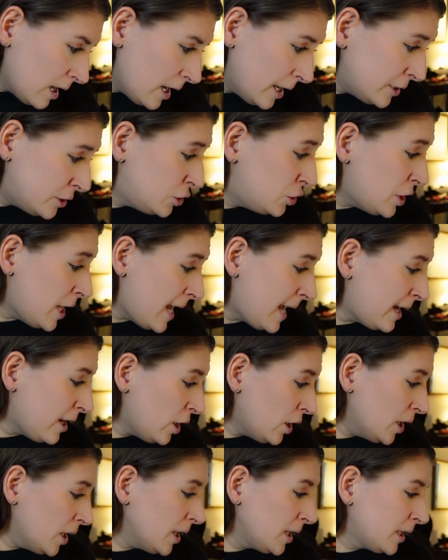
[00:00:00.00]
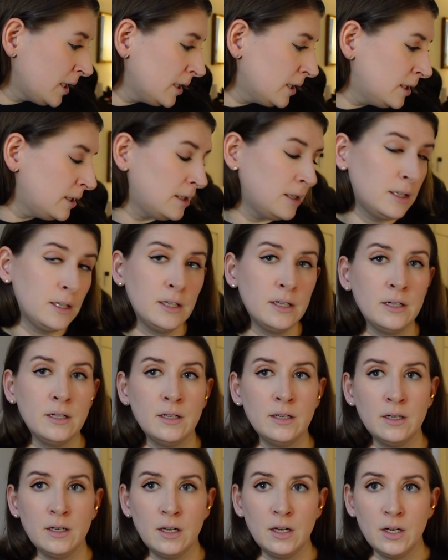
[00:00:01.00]
a J hook,
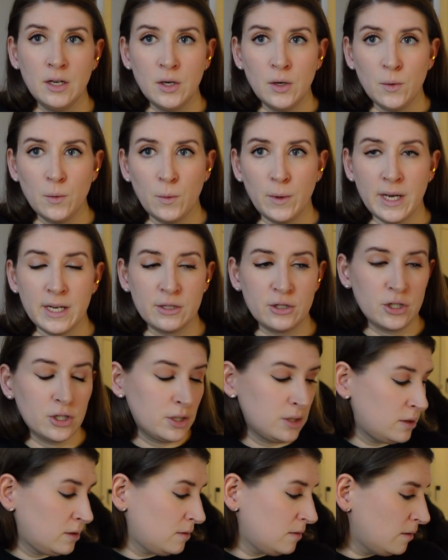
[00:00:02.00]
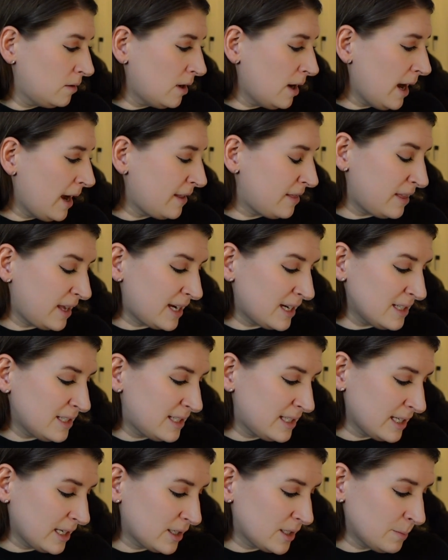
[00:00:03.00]
which I think is
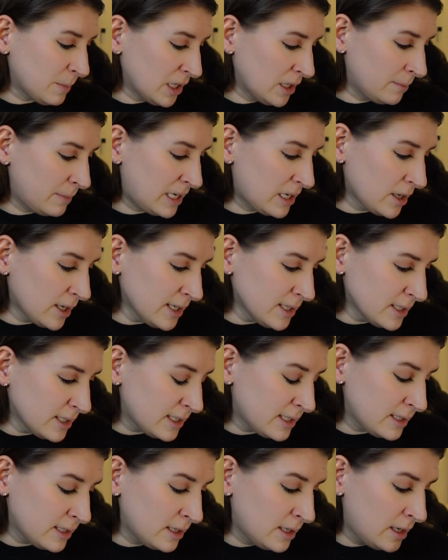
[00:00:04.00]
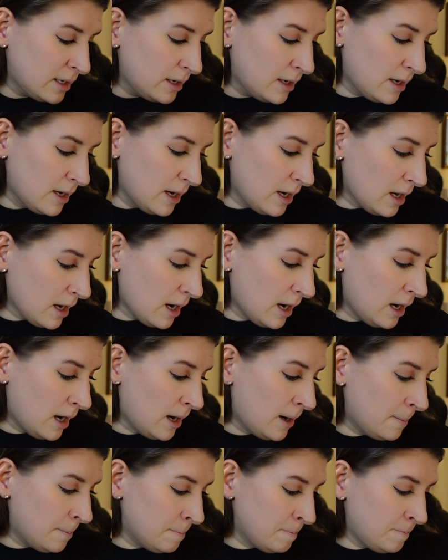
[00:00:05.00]
6 millimeters,
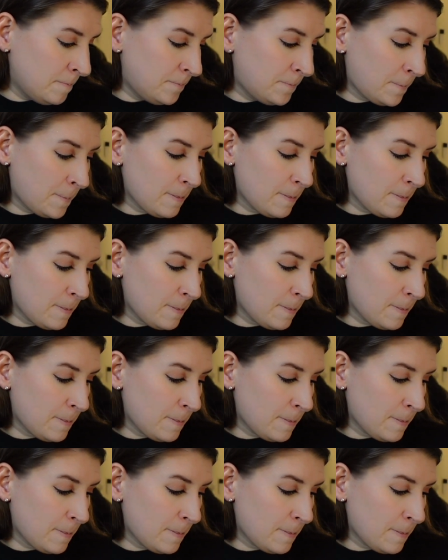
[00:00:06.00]
to